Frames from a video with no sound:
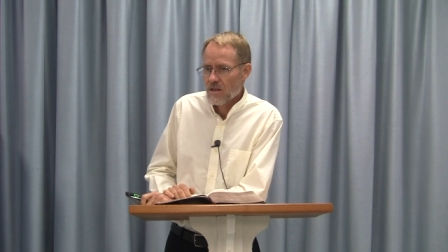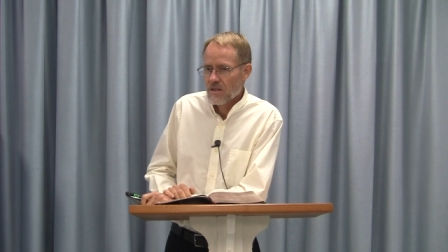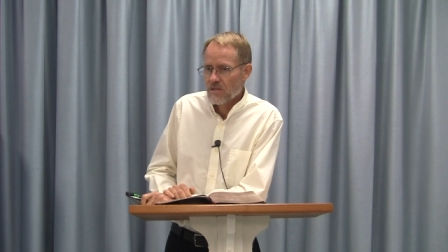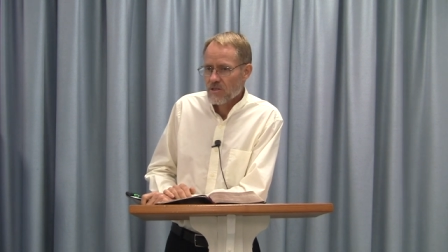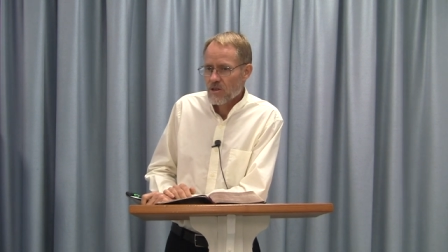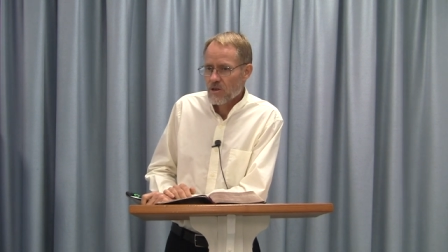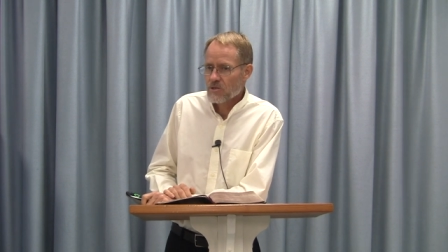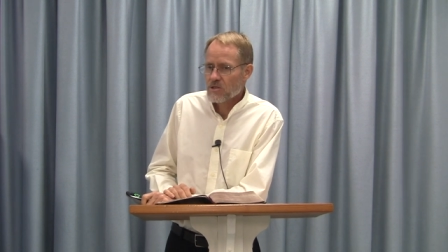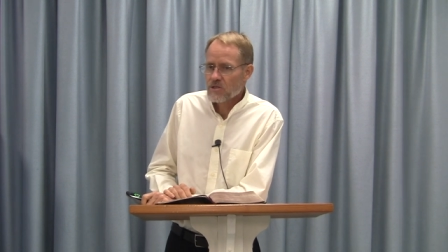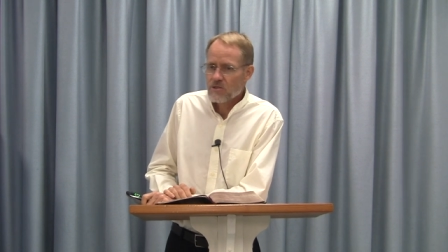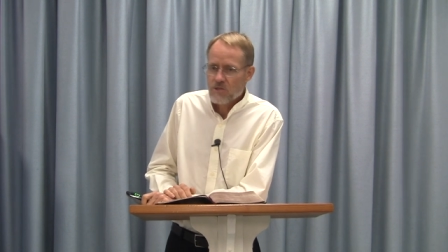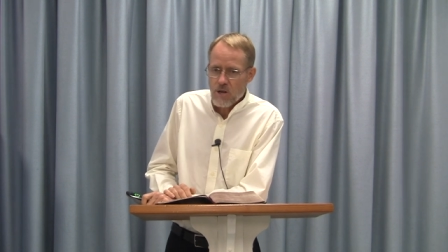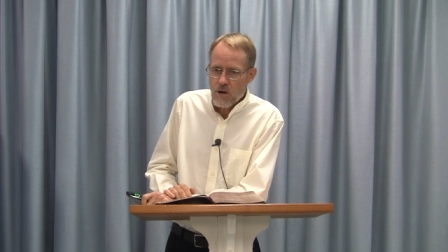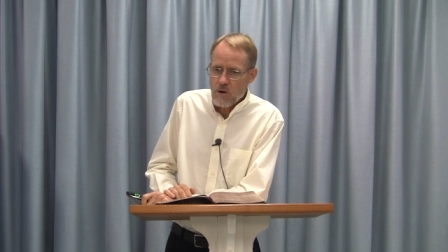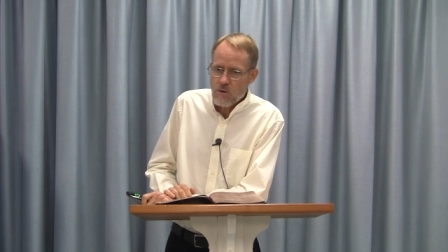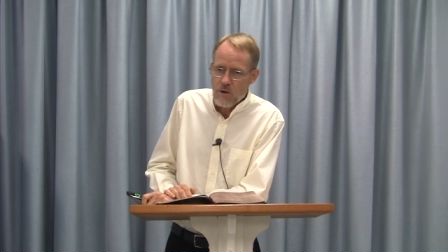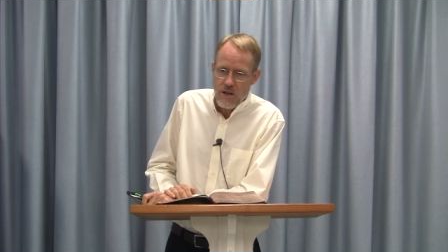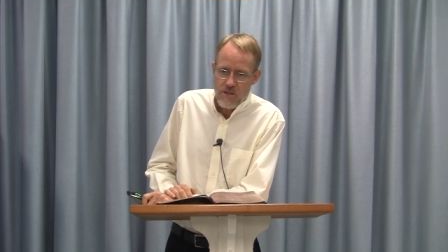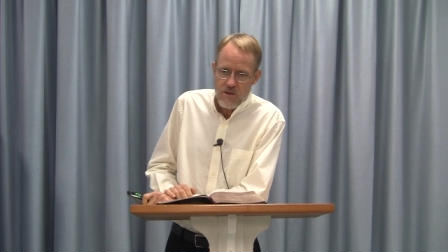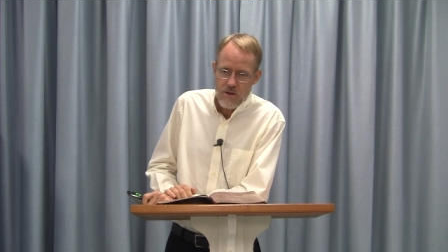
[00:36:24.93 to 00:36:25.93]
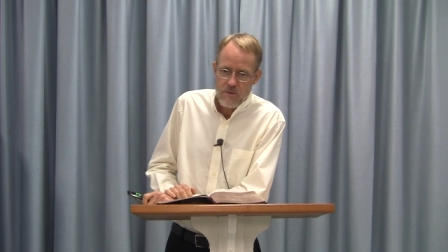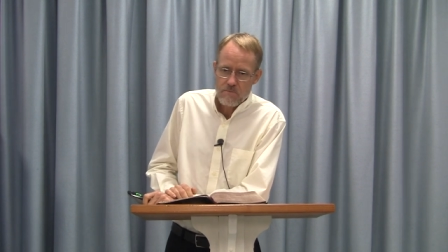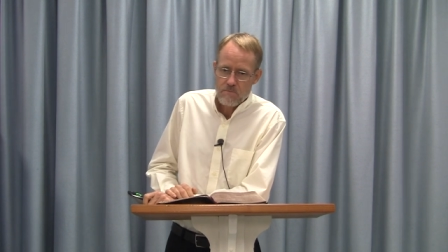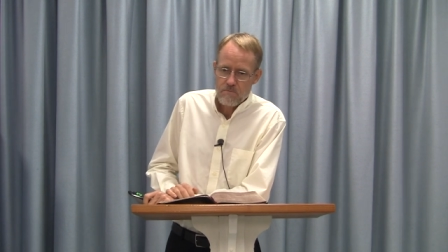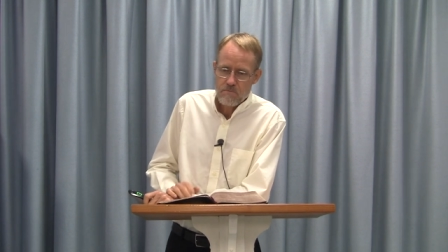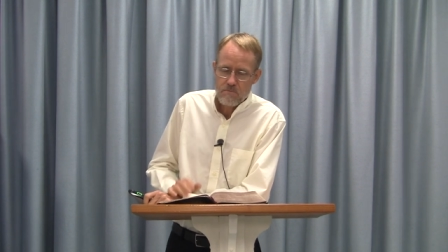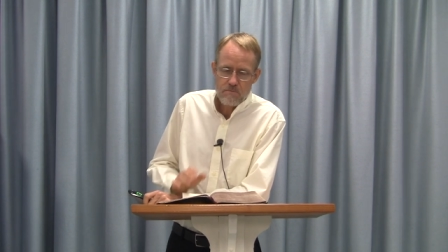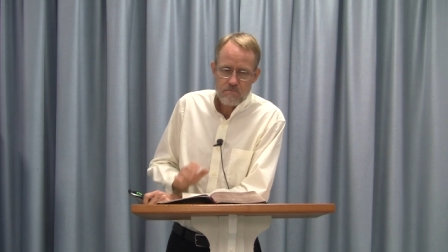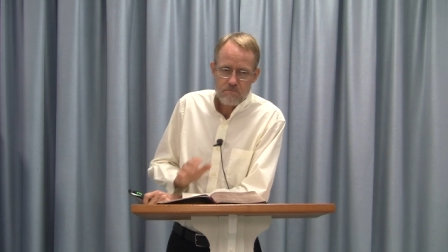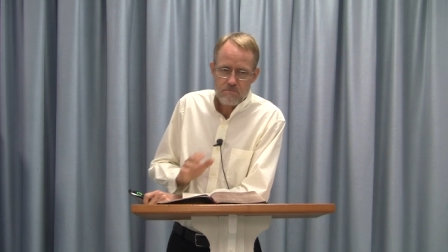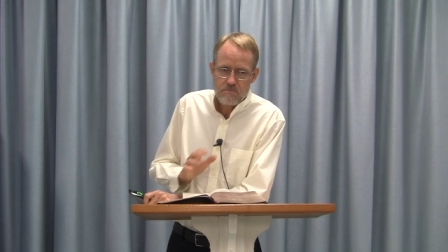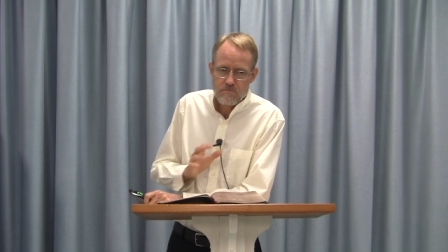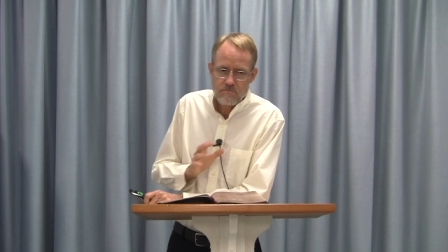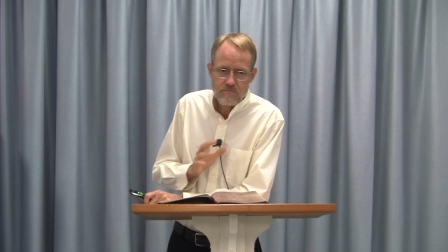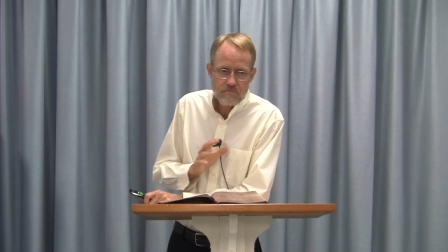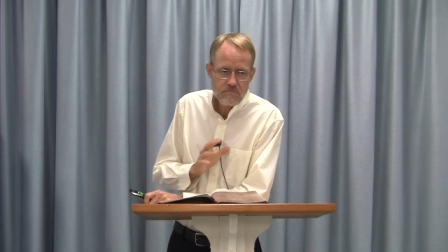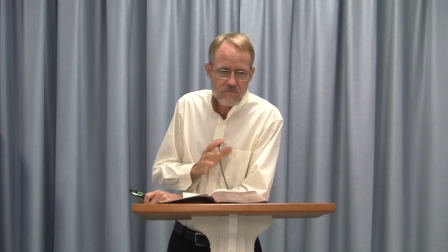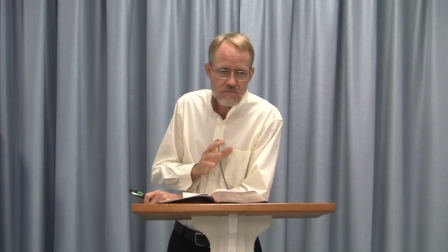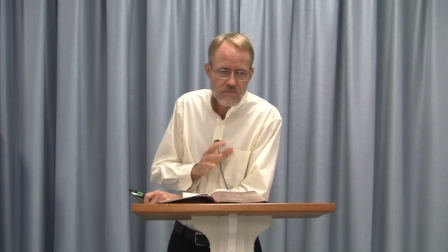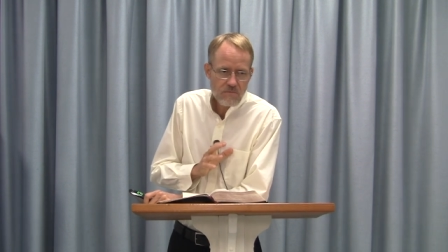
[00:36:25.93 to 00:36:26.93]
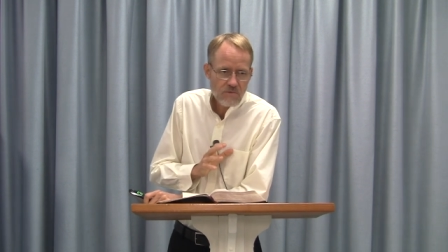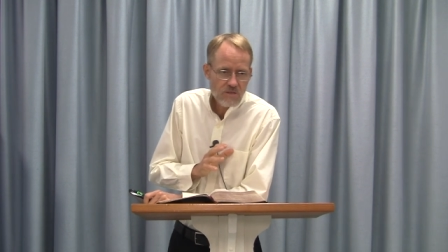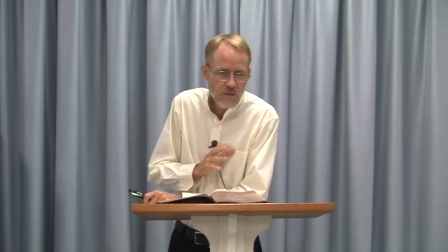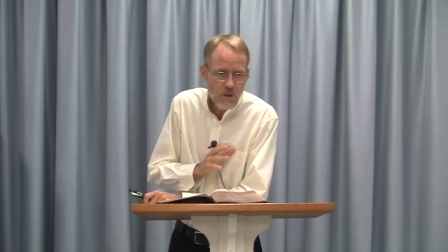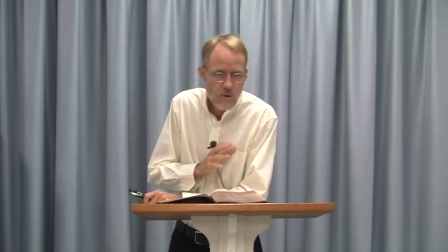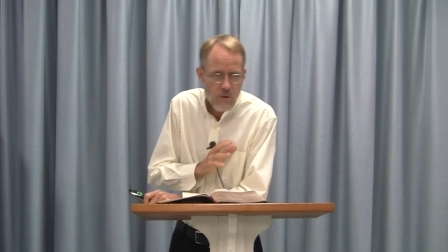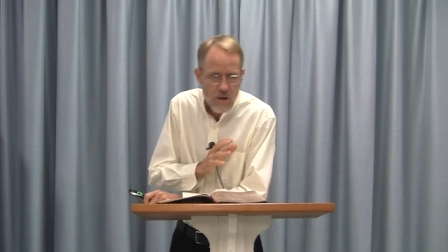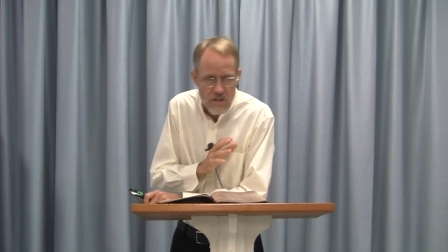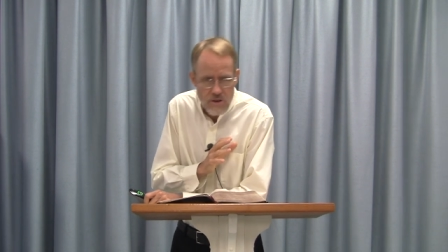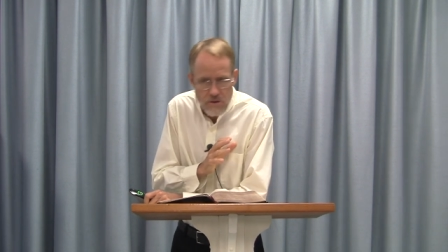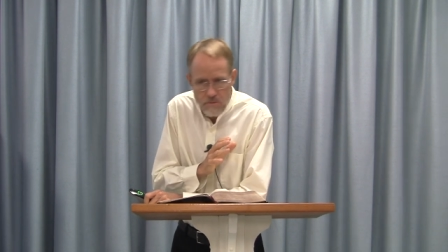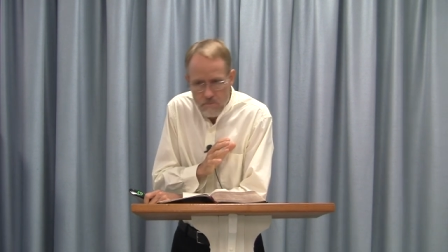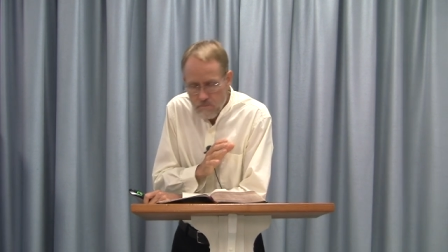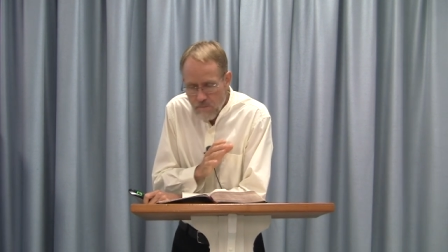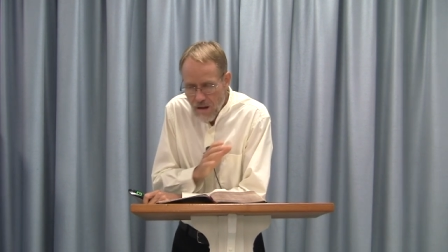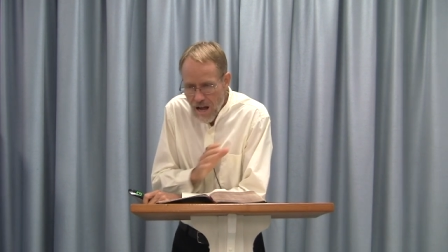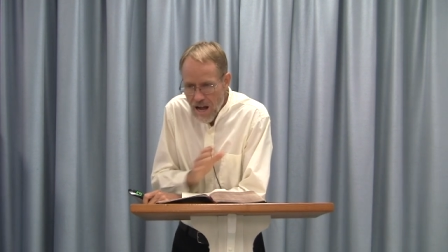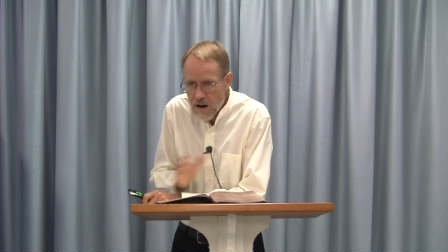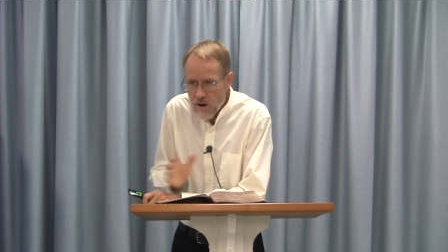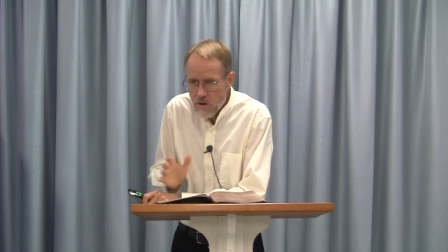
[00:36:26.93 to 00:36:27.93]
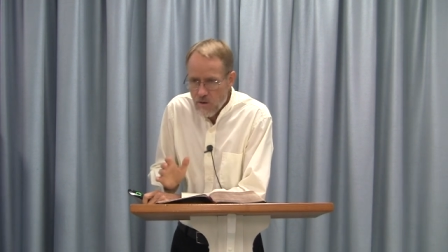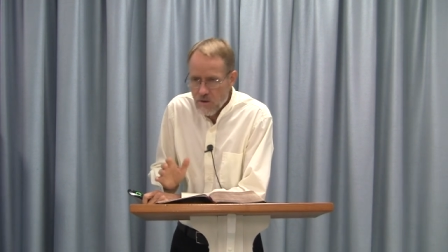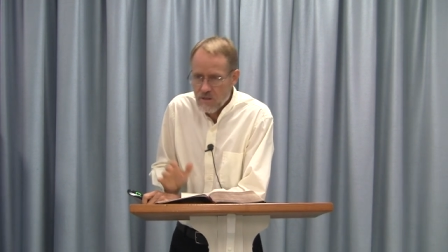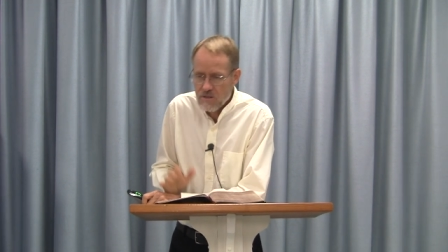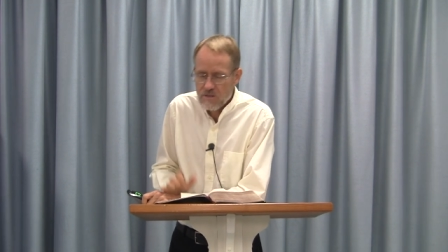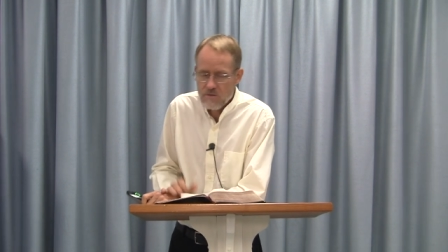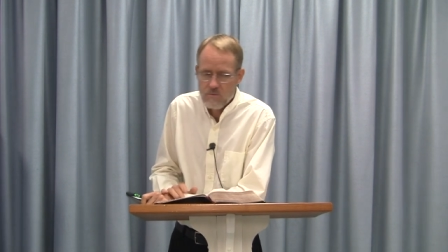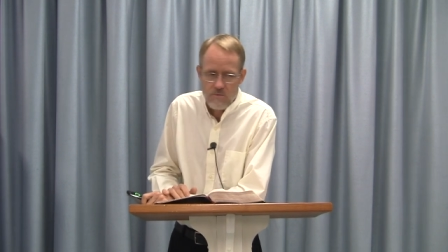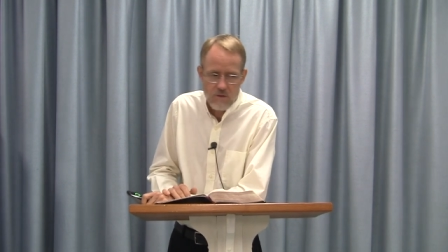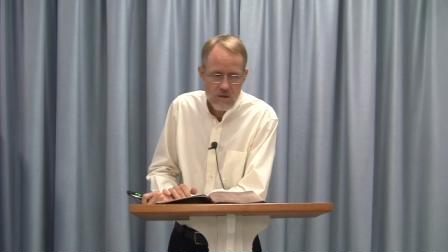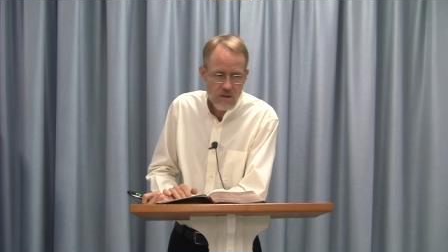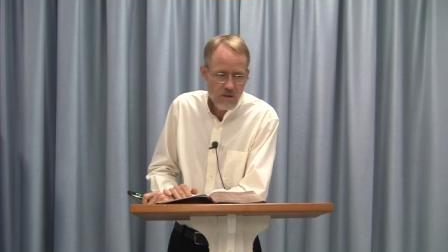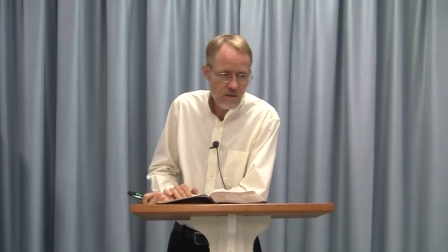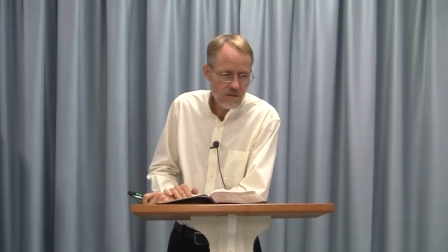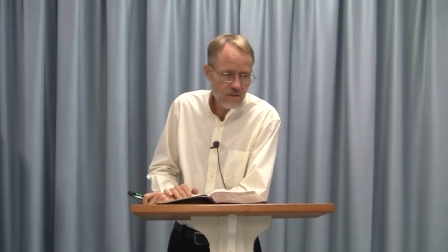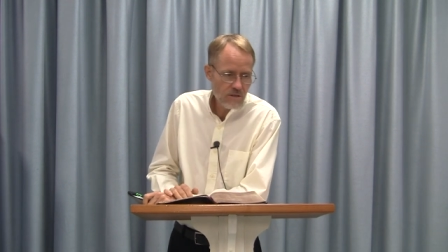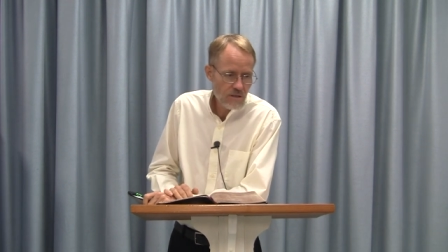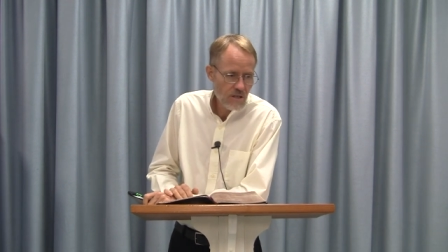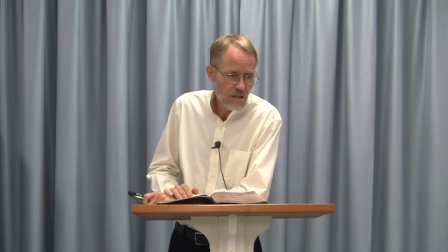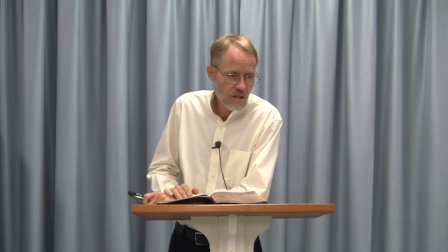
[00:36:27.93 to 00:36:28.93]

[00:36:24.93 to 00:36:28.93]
There's no other, no other power in the world